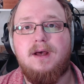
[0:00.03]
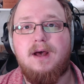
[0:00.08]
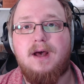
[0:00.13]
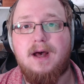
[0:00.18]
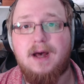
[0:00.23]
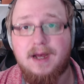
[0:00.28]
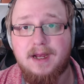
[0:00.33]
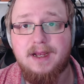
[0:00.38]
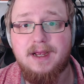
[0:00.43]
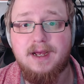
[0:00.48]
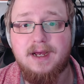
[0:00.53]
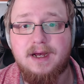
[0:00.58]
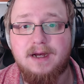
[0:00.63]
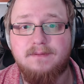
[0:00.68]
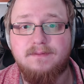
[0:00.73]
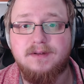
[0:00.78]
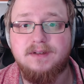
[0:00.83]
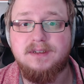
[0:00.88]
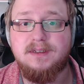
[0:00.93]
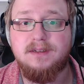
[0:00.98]
I
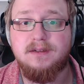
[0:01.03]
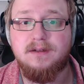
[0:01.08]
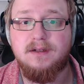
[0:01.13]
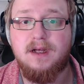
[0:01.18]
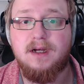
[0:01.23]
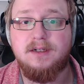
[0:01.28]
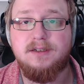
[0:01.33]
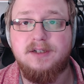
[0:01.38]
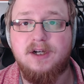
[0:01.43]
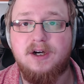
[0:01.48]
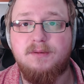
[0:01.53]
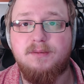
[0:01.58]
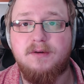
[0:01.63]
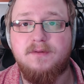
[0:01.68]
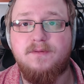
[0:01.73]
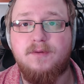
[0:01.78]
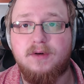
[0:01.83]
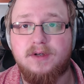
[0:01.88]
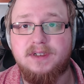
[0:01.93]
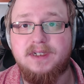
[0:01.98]
have until October
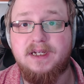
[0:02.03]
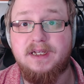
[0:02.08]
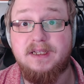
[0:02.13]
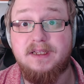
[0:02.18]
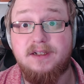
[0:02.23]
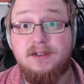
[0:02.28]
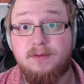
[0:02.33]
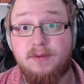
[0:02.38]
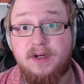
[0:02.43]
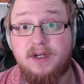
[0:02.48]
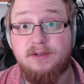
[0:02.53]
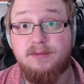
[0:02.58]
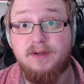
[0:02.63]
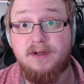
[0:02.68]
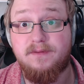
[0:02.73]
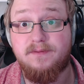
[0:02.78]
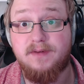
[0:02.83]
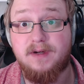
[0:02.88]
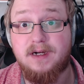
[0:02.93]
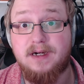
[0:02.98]
14th,
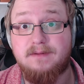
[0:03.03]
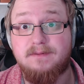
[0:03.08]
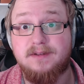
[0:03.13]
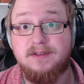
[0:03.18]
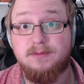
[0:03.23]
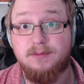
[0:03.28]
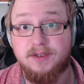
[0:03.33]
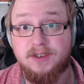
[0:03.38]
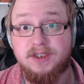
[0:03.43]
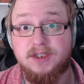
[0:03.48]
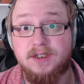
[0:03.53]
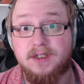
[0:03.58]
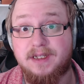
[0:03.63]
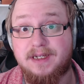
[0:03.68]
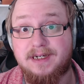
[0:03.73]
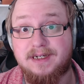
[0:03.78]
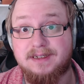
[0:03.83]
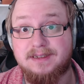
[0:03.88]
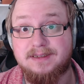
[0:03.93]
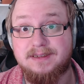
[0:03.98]
2025 to switch to
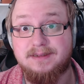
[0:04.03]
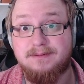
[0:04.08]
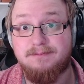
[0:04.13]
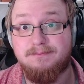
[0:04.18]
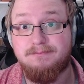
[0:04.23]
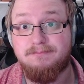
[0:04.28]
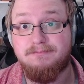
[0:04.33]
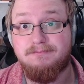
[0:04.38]
Linux.